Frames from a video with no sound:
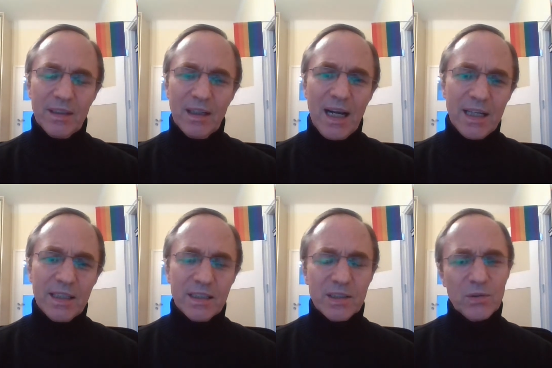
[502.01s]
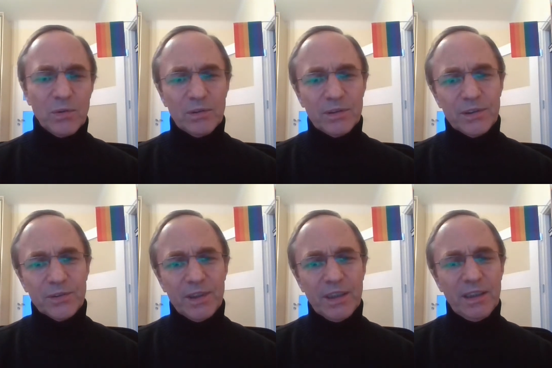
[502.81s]
high school
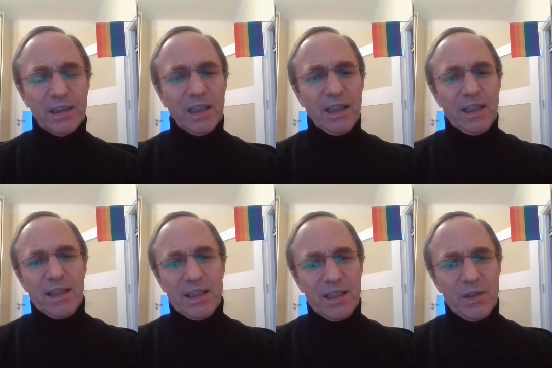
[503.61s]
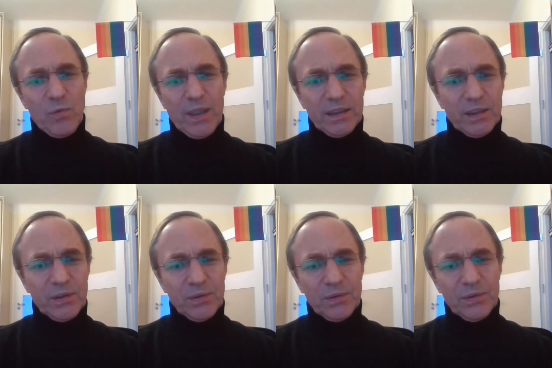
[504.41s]
degree, he went
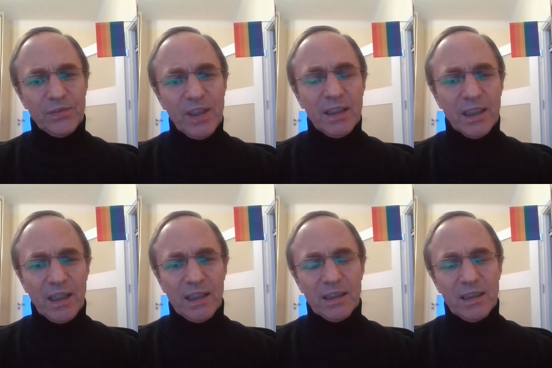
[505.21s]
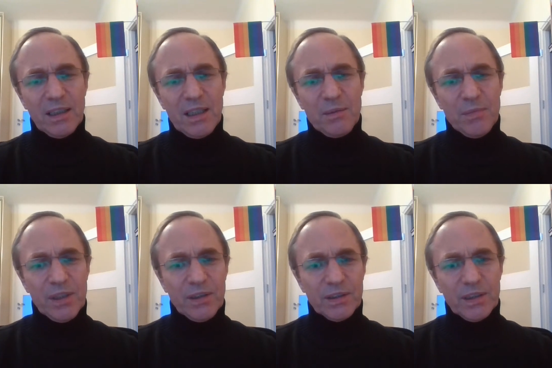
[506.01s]
to Vilna,
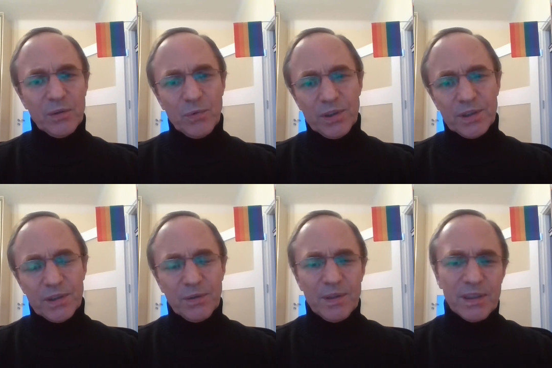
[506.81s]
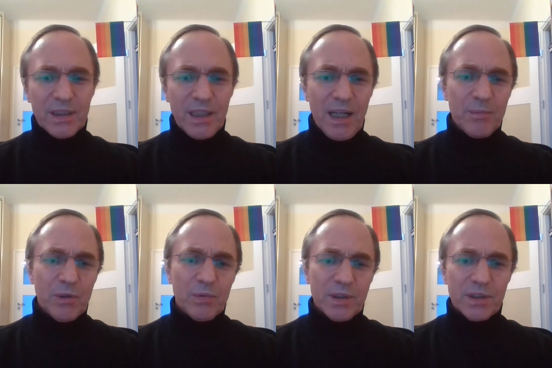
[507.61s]
because in Warsaw in the time
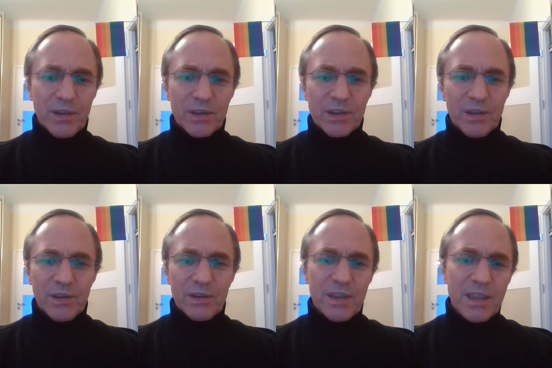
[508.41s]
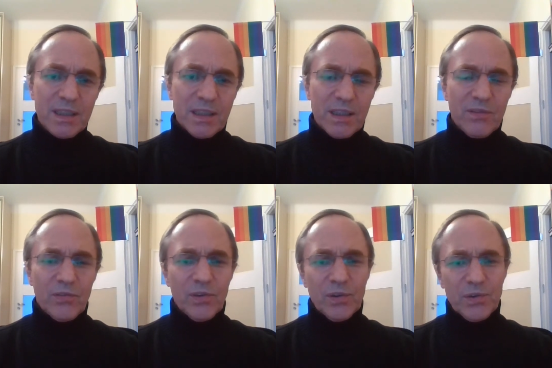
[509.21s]
it was not so easy
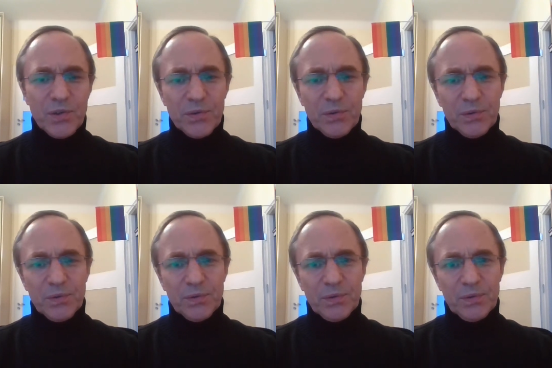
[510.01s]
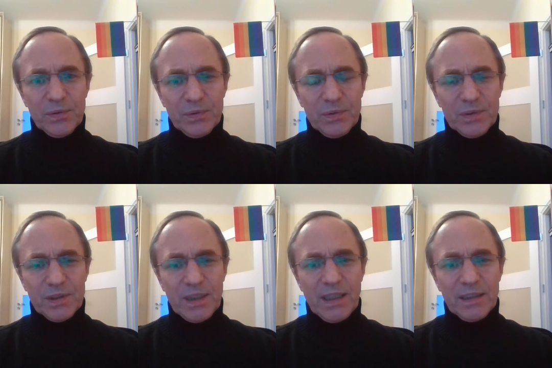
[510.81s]
for Jew to
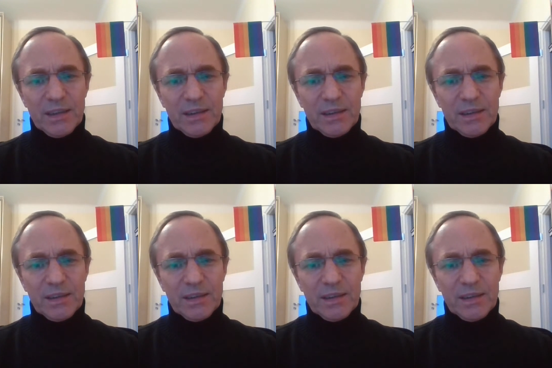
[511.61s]
study it